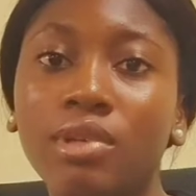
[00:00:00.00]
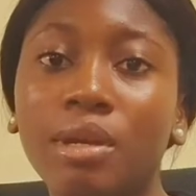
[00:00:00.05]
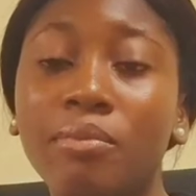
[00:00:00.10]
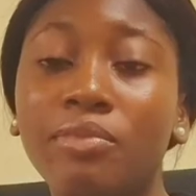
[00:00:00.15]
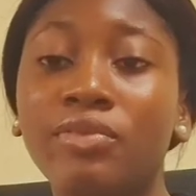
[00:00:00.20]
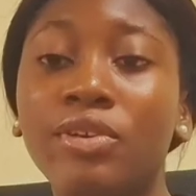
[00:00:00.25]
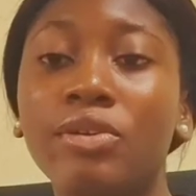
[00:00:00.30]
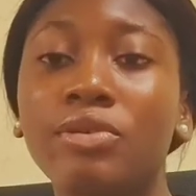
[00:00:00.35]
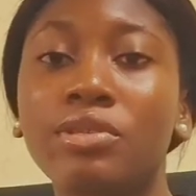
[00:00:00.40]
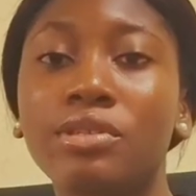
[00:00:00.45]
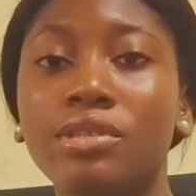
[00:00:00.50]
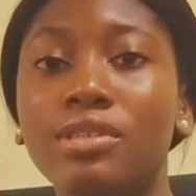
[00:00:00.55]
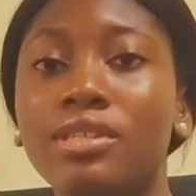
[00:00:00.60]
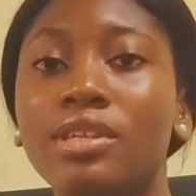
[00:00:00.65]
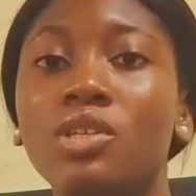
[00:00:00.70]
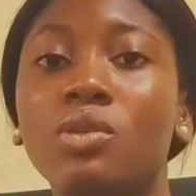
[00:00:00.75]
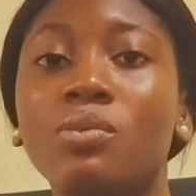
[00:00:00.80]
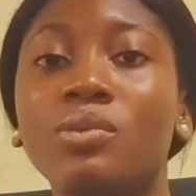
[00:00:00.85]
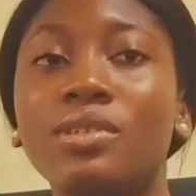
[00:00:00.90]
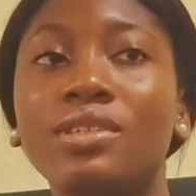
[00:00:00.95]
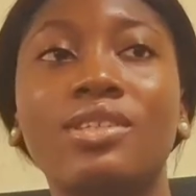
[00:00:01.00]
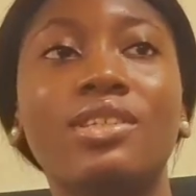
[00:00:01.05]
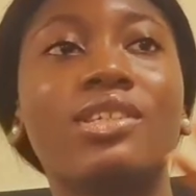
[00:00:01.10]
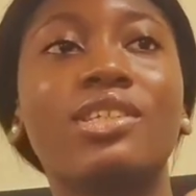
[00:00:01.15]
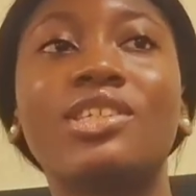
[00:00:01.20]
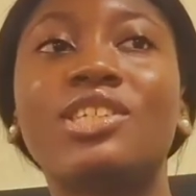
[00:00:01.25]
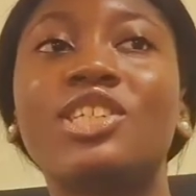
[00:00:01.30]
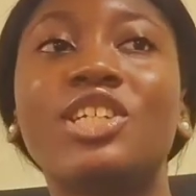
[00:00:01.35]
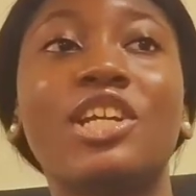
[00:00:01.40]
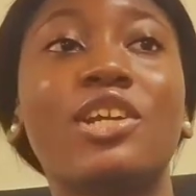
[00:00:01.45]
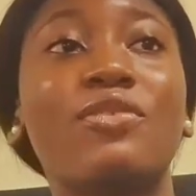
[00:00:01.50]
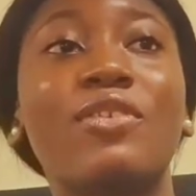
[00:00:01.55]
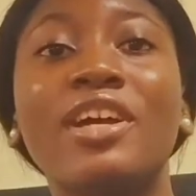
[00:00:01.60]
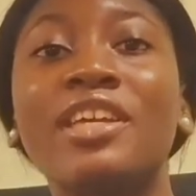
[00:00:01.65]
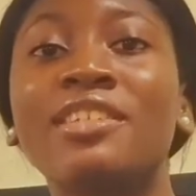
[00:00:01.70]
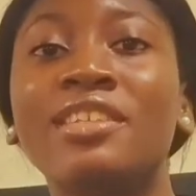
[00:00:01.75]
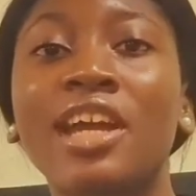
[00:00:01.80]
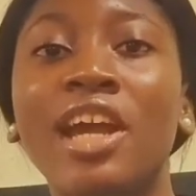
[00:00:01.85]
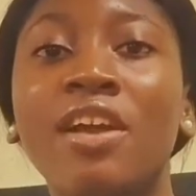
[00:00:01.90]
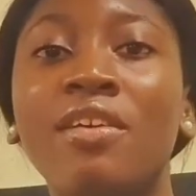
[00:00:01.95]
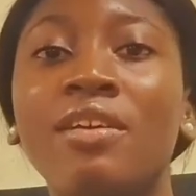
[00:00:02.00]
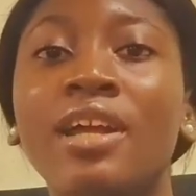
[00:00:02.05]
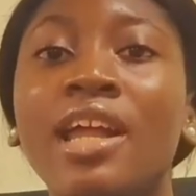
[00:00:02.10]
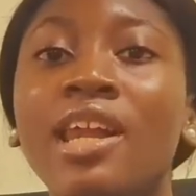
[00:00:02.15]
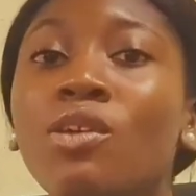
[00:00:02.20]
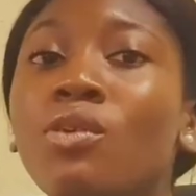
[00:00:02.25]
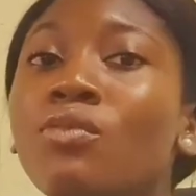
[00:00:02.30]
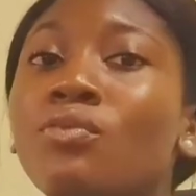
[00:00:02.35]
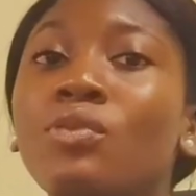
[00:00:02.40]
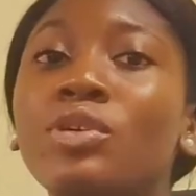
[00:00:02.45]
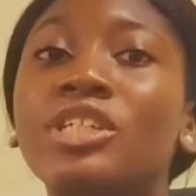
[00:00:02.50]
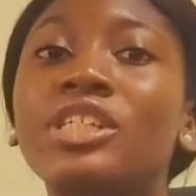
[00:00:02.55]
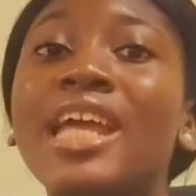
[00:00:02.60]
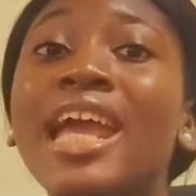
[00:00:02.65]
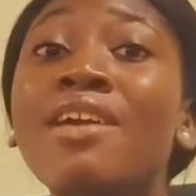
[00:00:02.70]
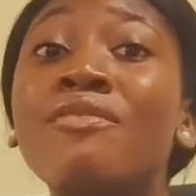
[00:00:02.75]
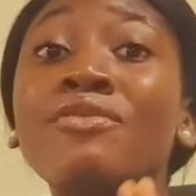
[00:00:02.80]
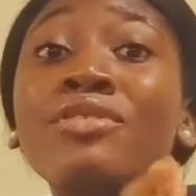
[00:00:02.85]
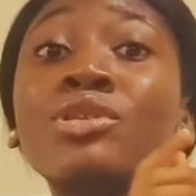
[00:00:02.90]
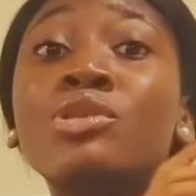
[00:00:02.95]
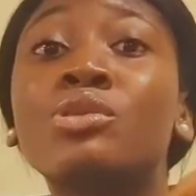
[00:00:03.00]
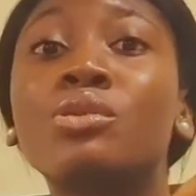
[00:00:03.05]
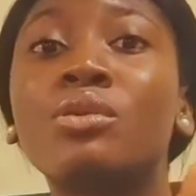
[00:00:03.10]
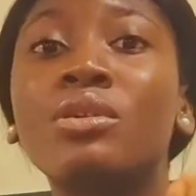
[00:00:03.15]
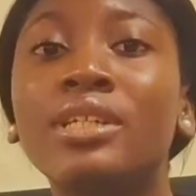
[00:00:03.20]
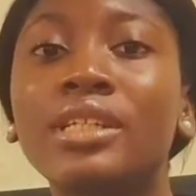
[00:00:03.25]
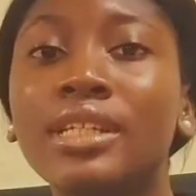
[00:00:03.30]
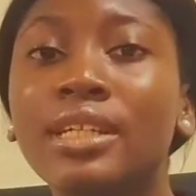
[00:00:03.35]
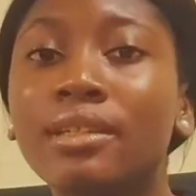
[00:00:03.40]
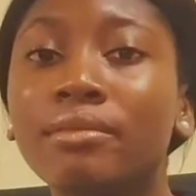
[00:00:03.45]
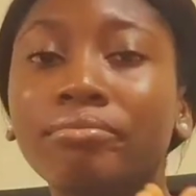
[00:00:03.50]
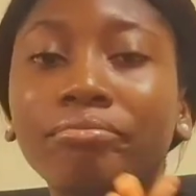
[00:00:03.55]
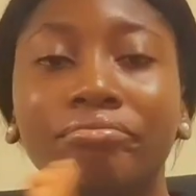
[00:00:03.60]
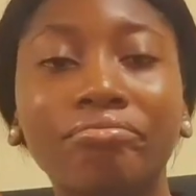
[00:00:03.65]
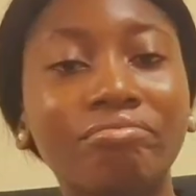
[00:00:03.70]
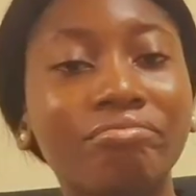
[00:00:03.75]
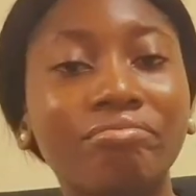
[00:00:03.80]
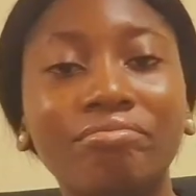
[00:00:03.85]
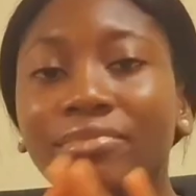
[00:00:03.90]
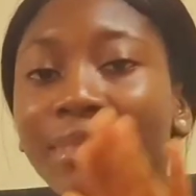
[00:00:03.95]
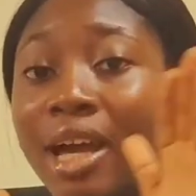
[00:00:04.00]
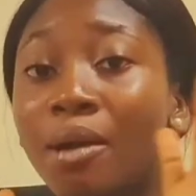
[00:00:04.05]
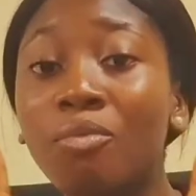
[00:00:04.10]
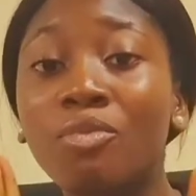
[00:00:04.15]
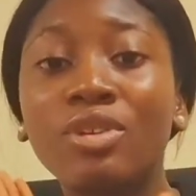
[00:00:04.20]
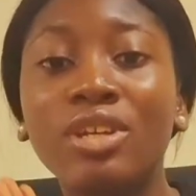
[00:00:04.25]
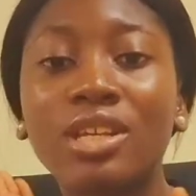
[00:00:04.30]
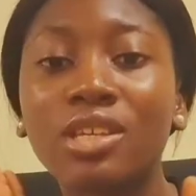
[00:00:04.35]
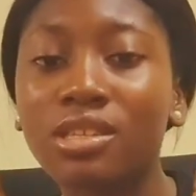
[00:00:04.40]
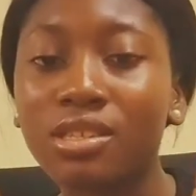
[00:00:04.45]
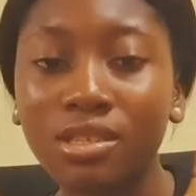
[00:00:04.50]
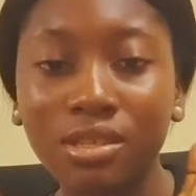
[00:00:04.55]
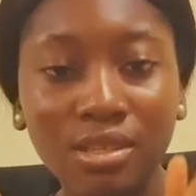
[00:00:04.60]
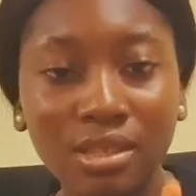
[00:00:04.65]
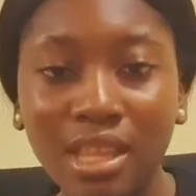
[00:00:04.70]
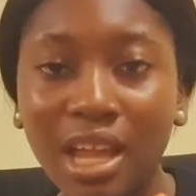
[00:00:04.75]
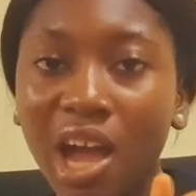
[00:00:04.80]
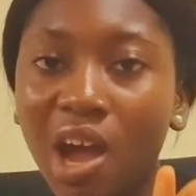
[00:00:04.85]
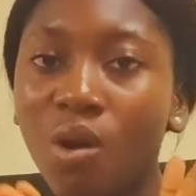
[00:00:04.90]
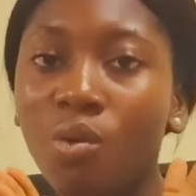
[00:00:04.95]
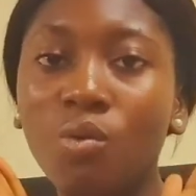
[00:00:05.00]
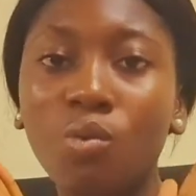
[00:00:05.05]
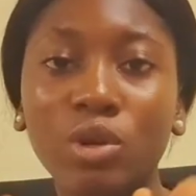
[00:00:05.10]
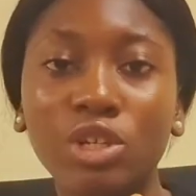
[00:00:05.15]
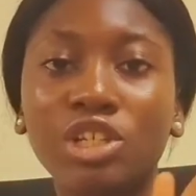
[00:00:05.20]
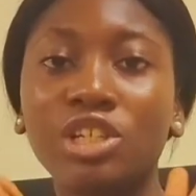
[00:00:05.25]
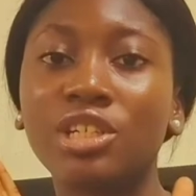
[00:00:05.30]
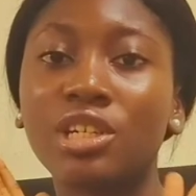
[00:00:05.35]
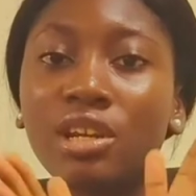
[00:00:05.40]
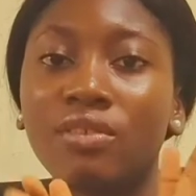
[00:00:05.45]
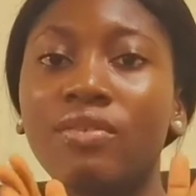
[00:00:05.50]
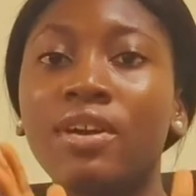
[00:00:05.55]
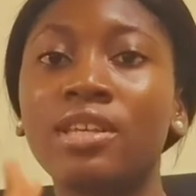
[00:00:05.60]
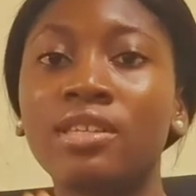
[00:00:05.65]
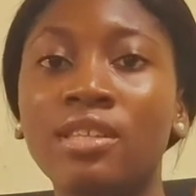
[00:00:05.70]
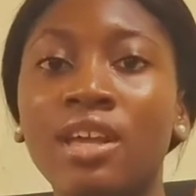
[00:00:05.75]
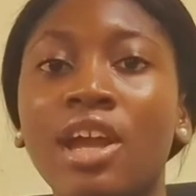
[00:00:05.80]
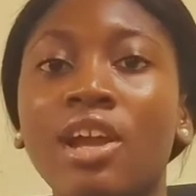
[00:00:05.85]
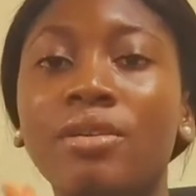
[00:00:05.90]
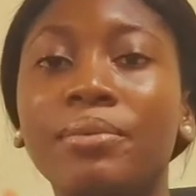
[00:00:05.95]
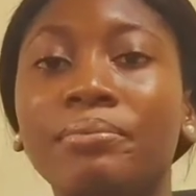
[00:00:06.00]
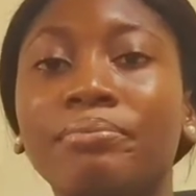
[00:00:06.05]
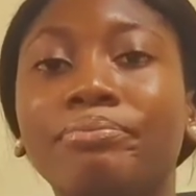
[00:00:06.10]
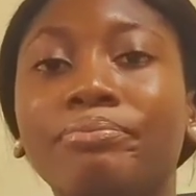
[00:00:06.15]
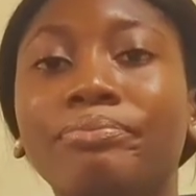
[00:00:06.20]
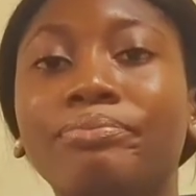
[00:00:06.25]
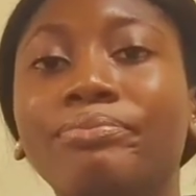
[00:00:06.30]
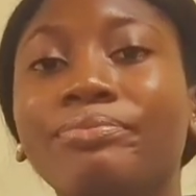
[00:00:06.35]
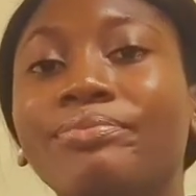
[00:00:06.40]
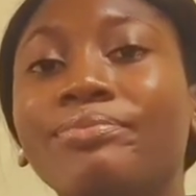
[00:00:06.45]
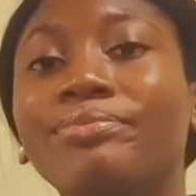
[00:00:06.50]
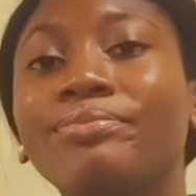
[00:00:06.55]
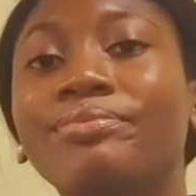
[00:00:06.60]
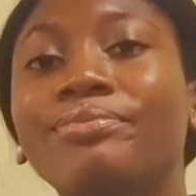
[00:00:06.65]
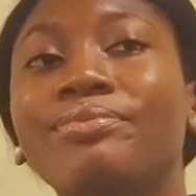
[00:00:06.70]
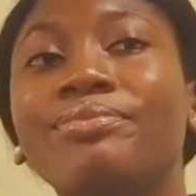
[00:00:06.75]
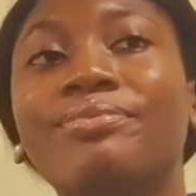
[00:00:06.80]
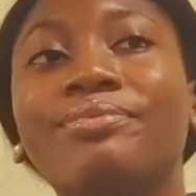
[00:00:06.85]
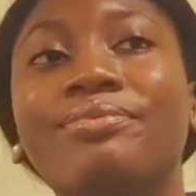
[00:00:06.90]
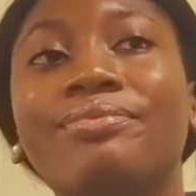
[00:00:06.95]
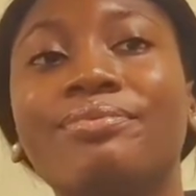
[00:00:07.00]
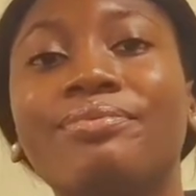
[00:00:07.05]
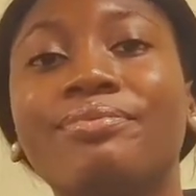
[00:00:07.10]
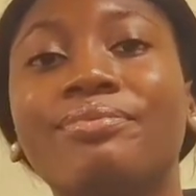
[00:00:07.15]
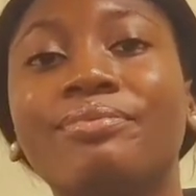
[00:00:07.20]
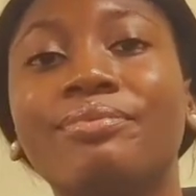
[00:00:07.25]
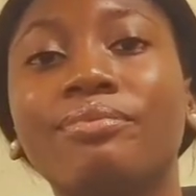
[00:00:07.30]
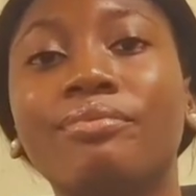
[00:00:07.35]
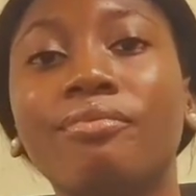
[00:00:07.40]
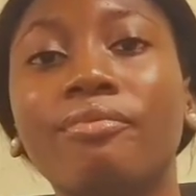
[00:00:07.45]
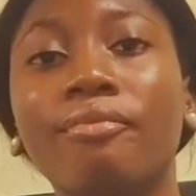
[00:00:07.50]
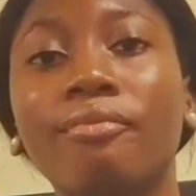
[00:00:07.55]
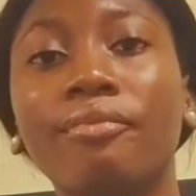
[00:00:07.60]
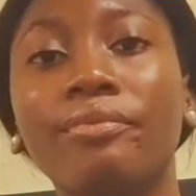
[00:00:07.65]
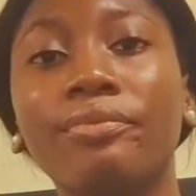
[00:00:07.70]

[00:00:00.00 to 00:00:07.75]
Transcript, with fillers: I'm very sincere with this. Jennifer's Diary. I love watching every Sunday. I'm always down watching Jennifer's Diary. Are you an